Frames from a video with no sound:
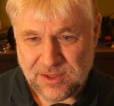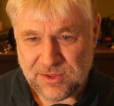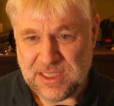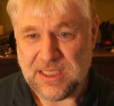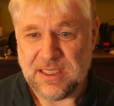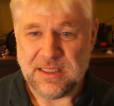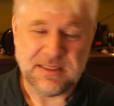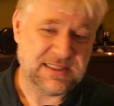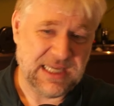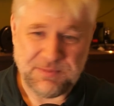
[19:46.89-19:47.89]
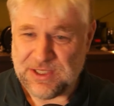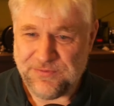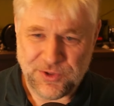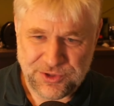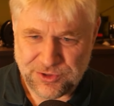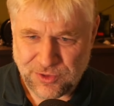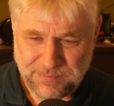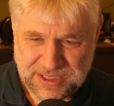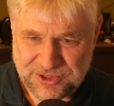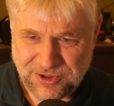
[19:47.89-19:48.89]
the stable diffusion or
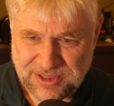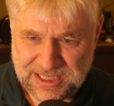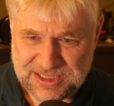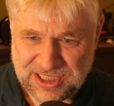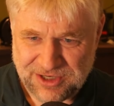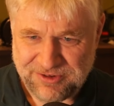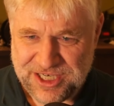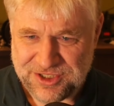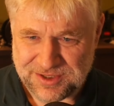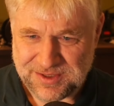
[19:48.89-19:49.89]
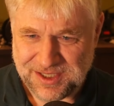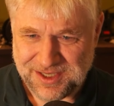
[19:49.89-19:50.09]
midjourney generation.